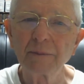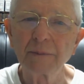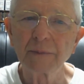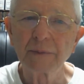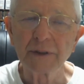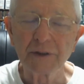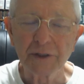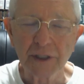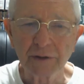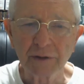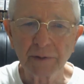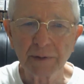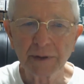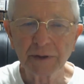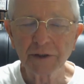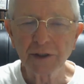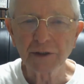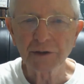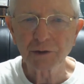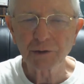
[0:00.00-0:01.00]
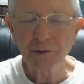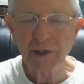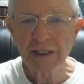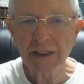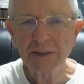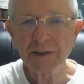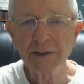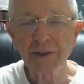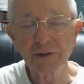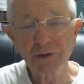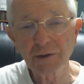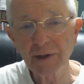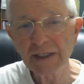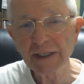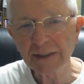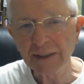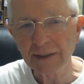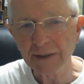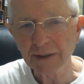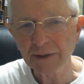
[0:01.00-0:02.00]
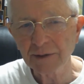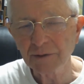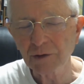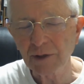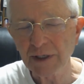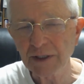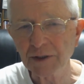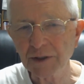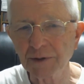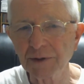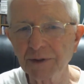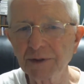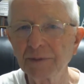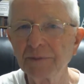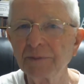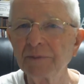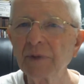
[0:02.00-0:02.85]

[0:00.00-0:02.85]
continuing to trace the tracers,